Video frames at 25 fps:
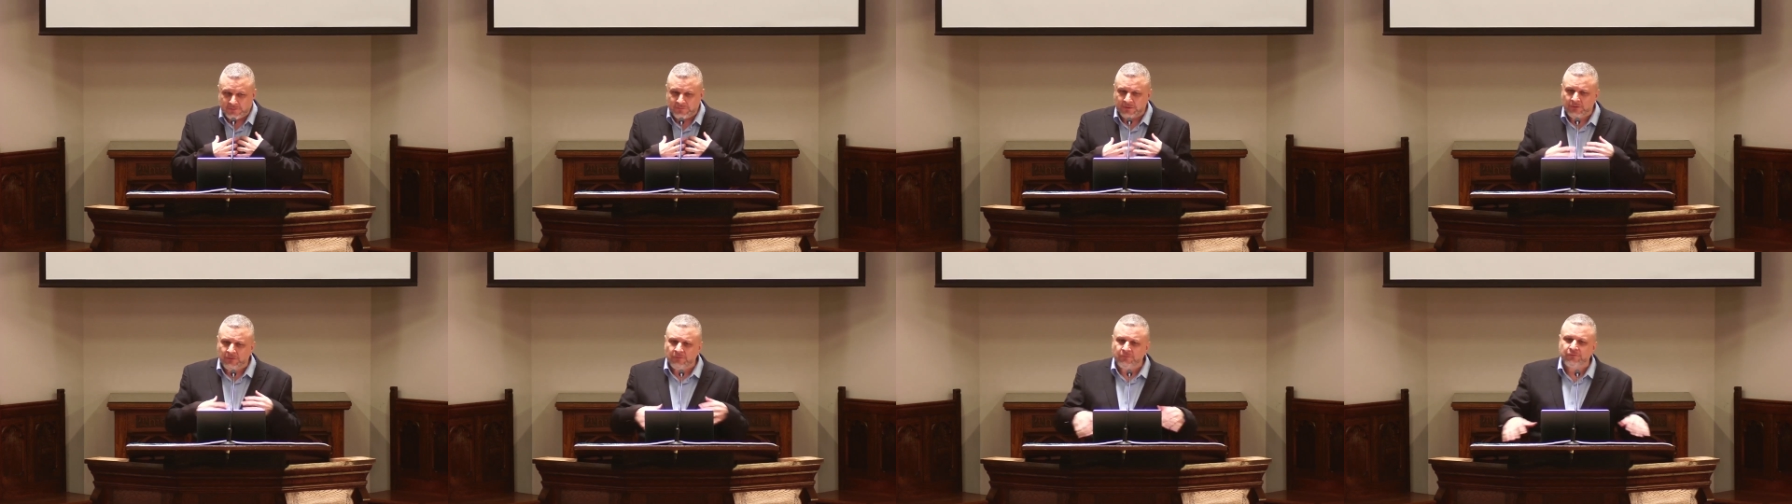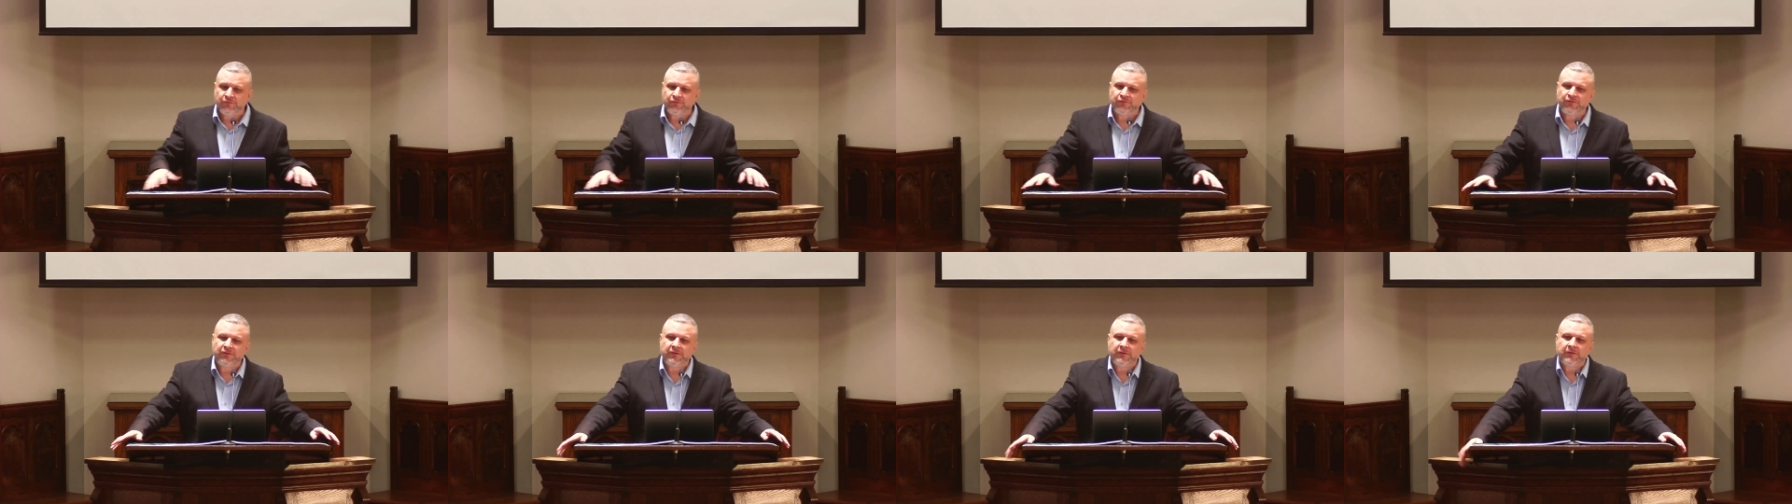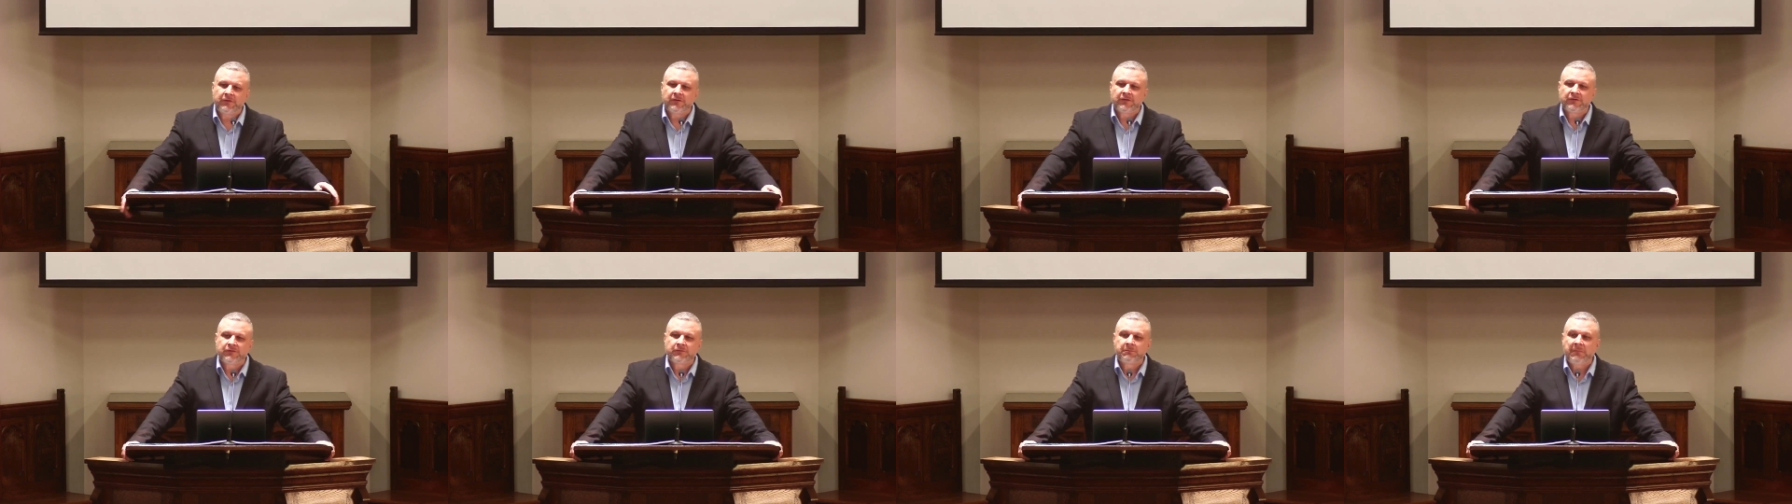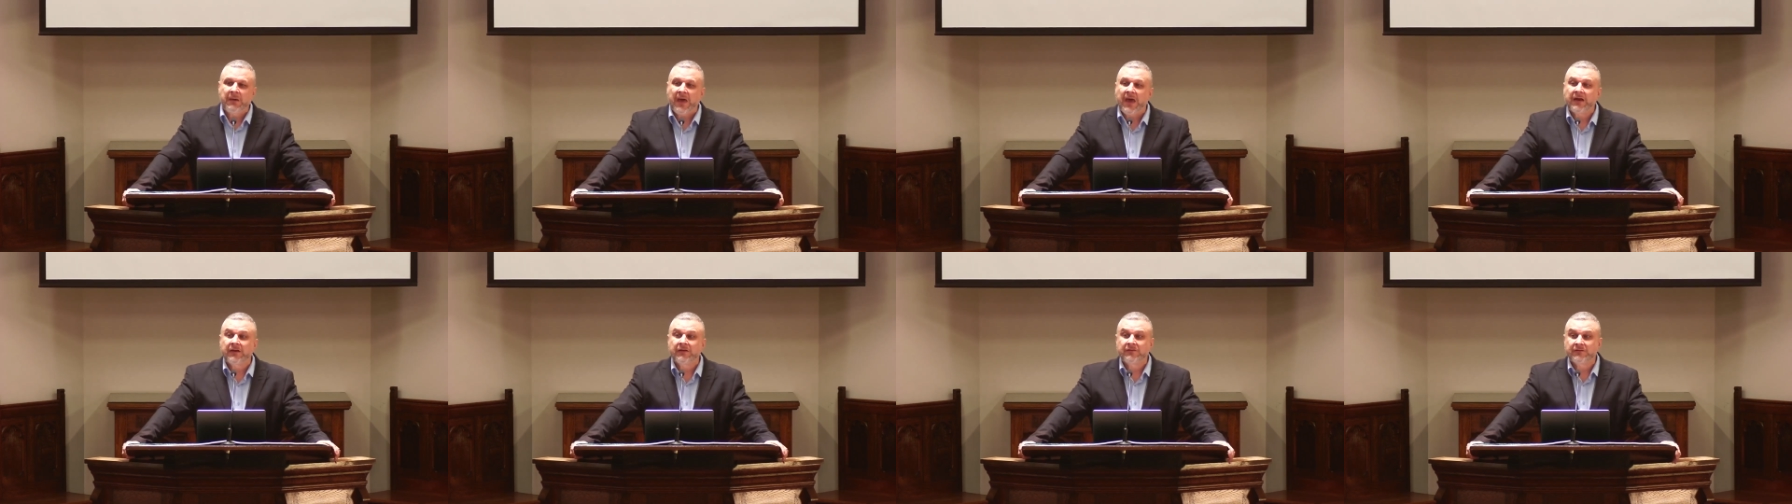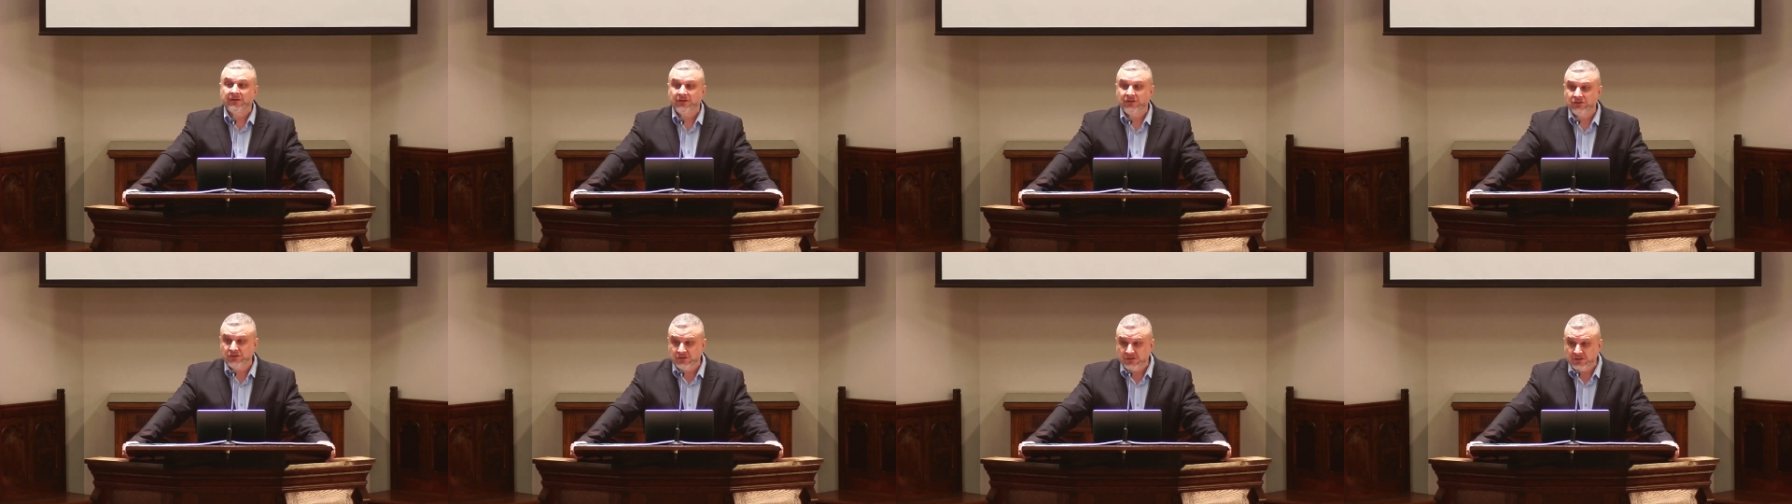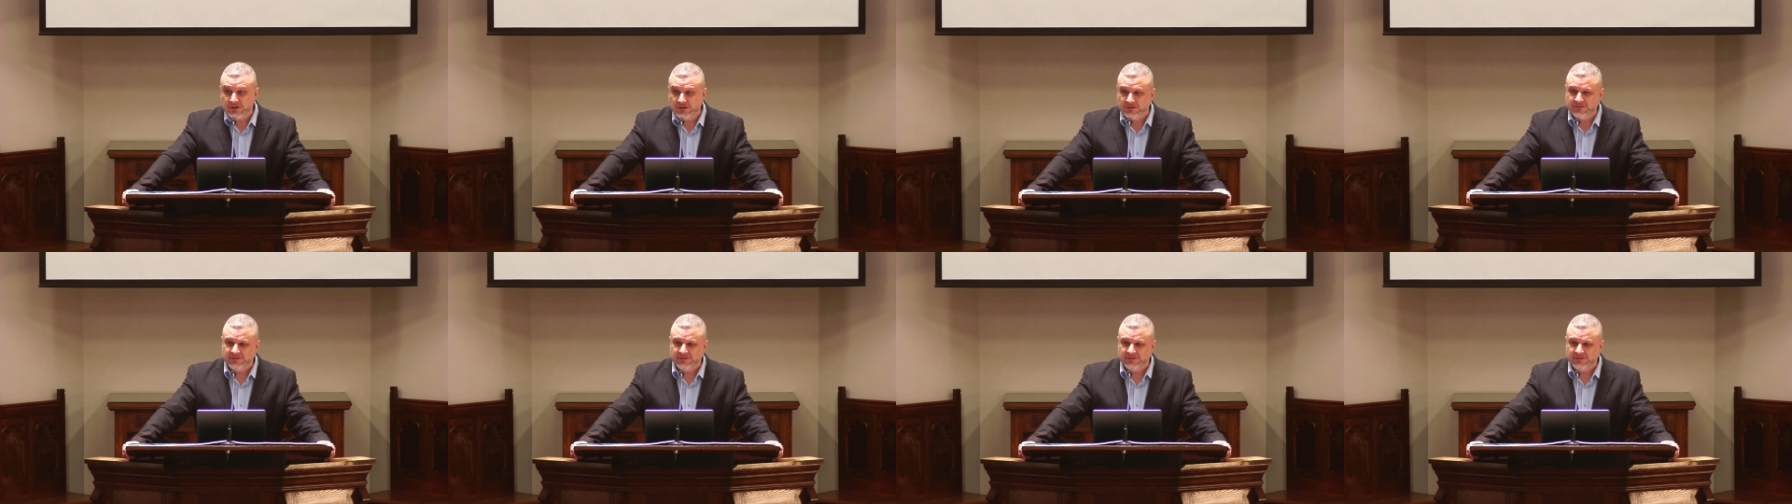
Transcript: I don't feel as bad as I should.